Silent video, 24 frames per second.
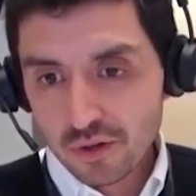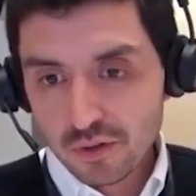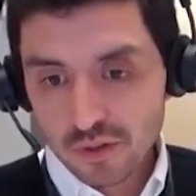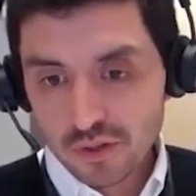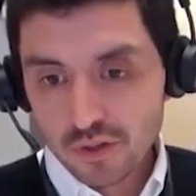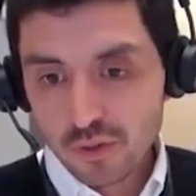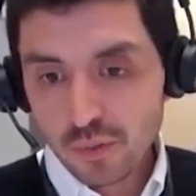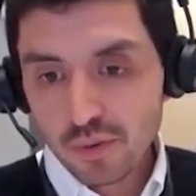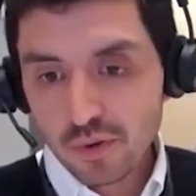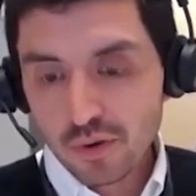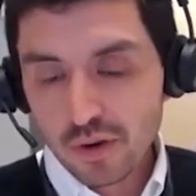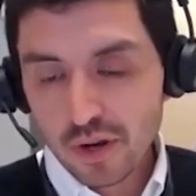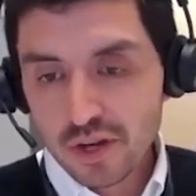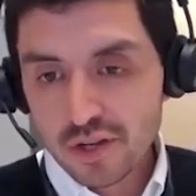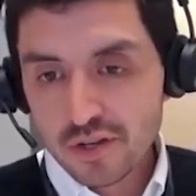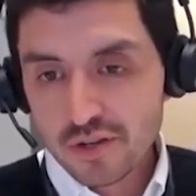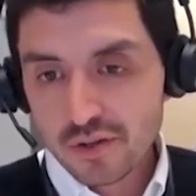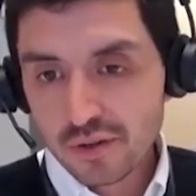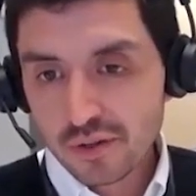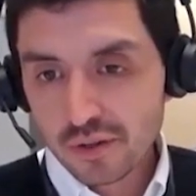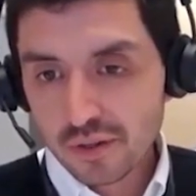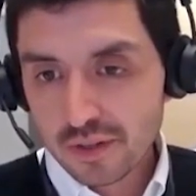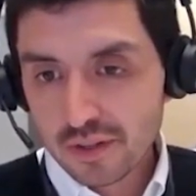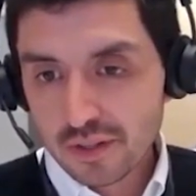was
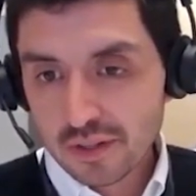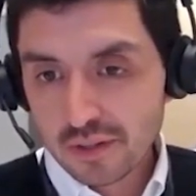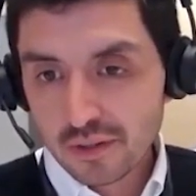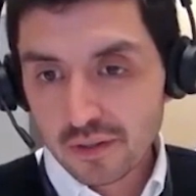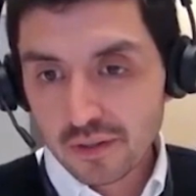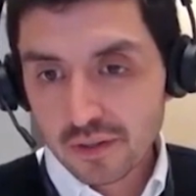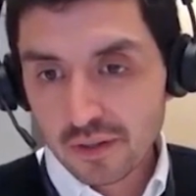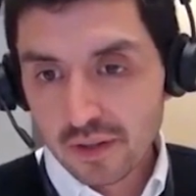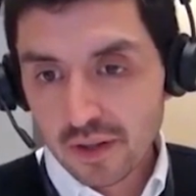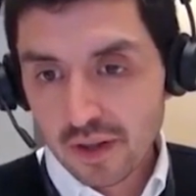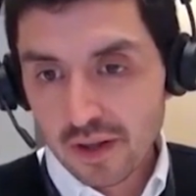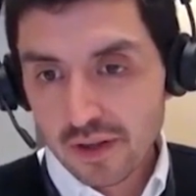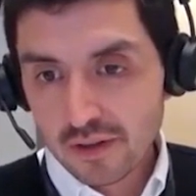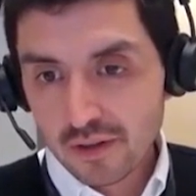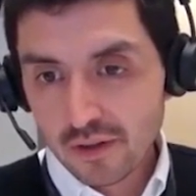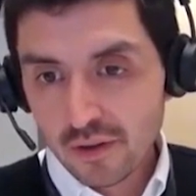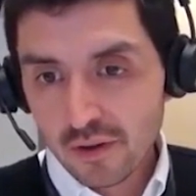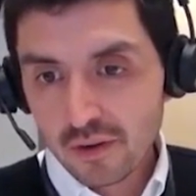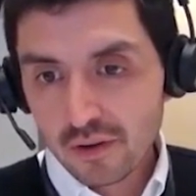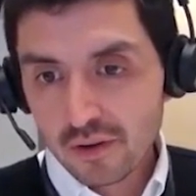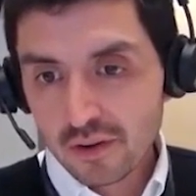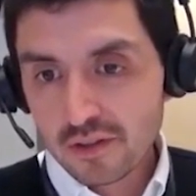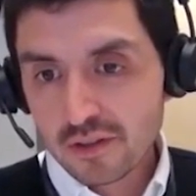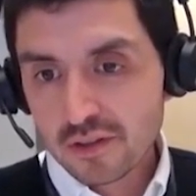operational until late
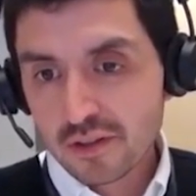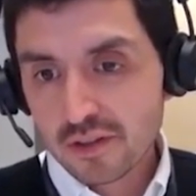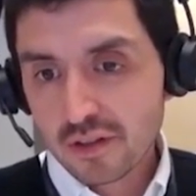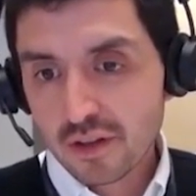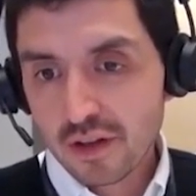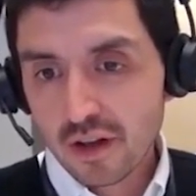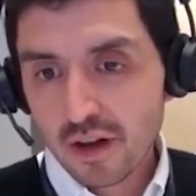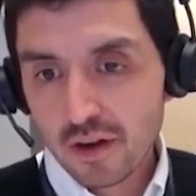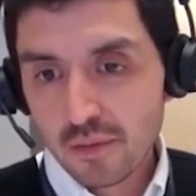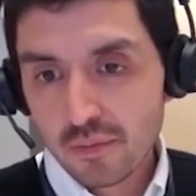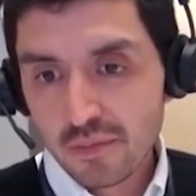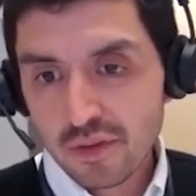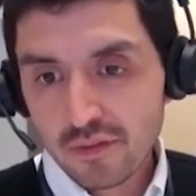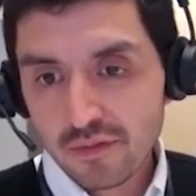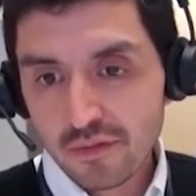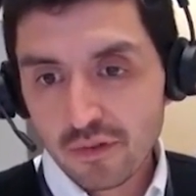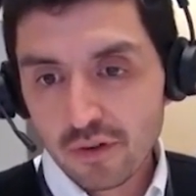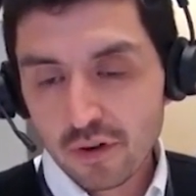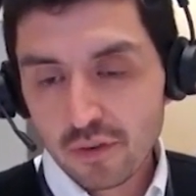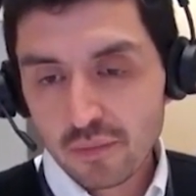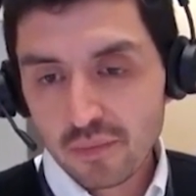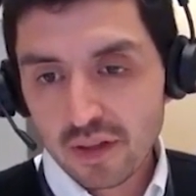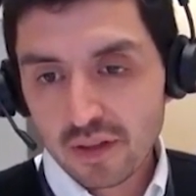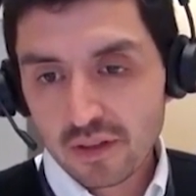August
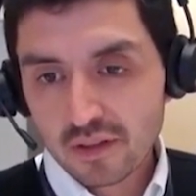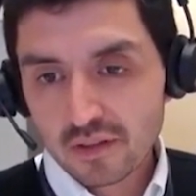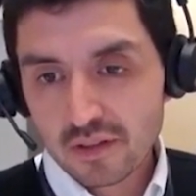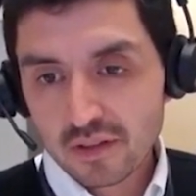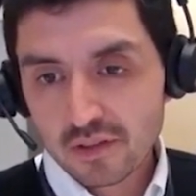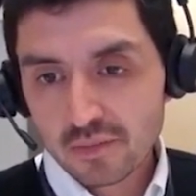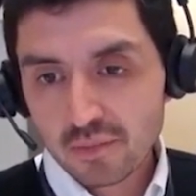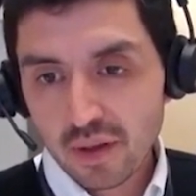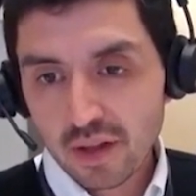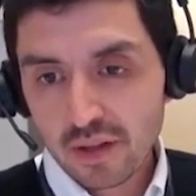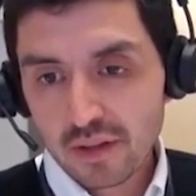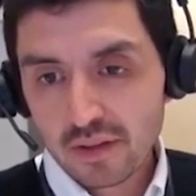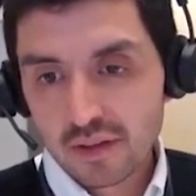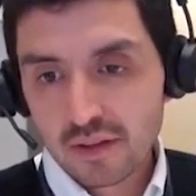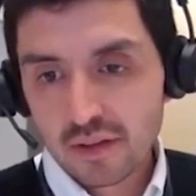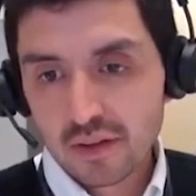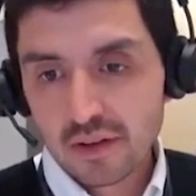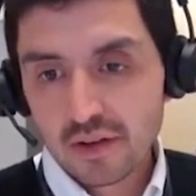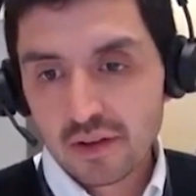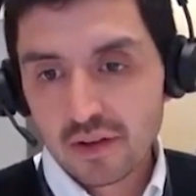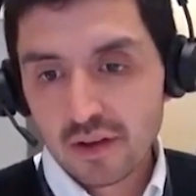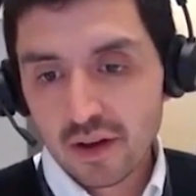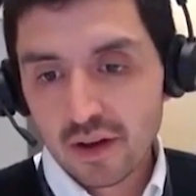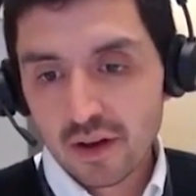before being
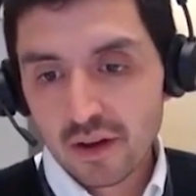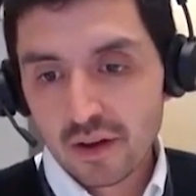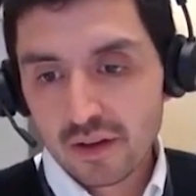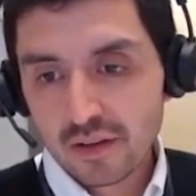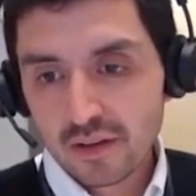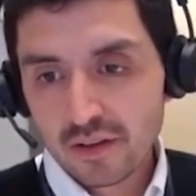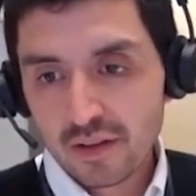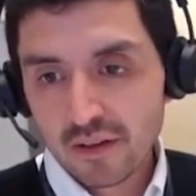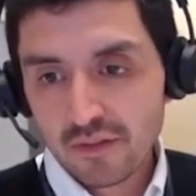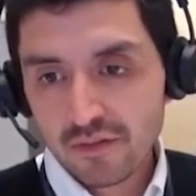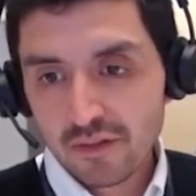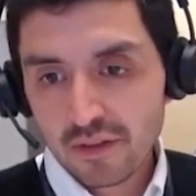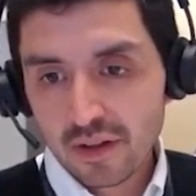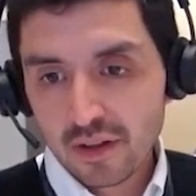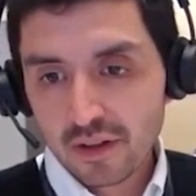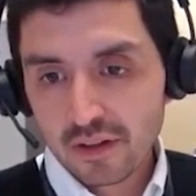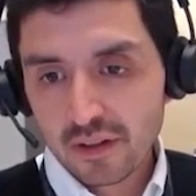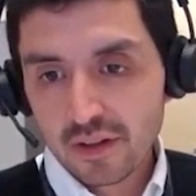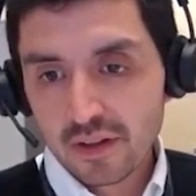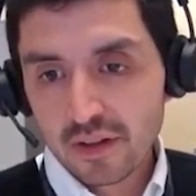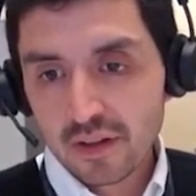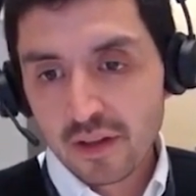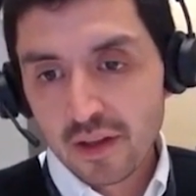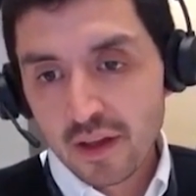suspended
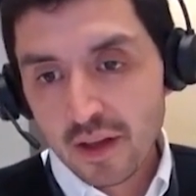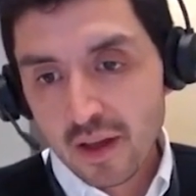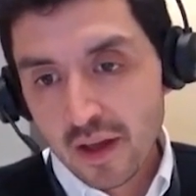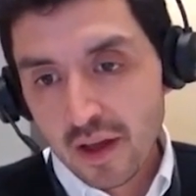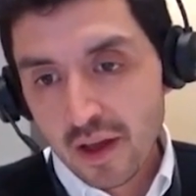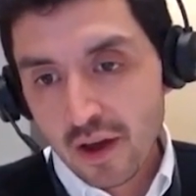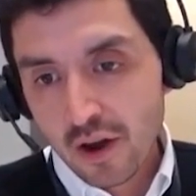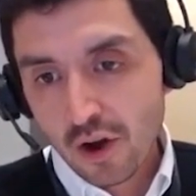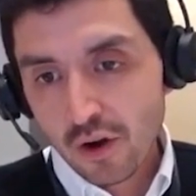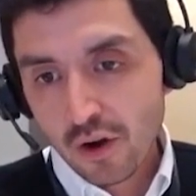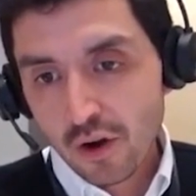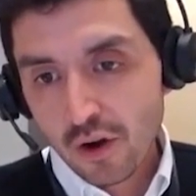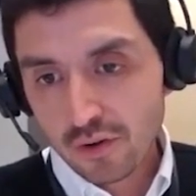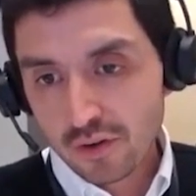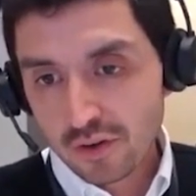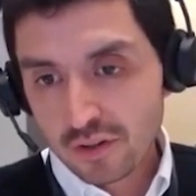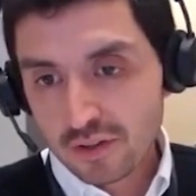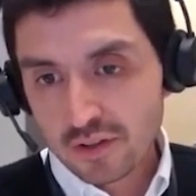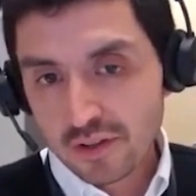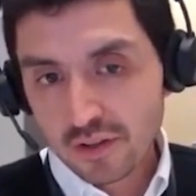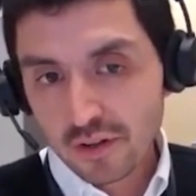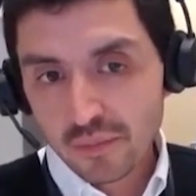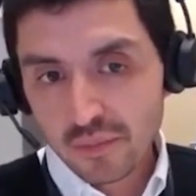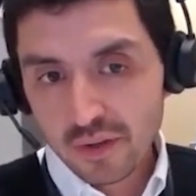indefinitely over a
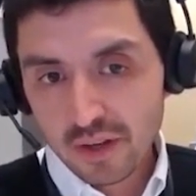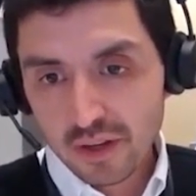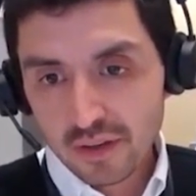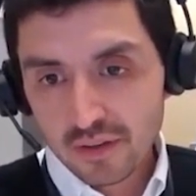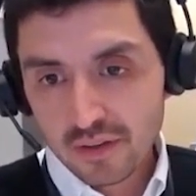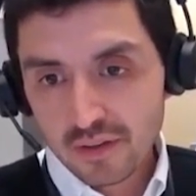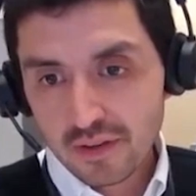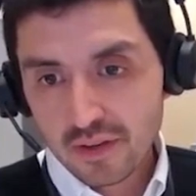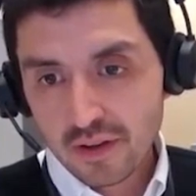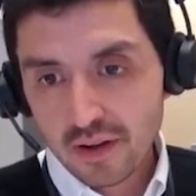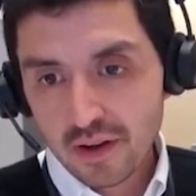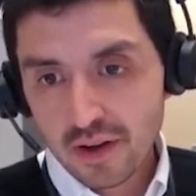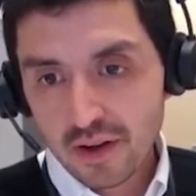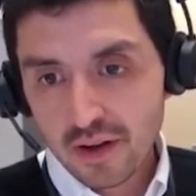stalemate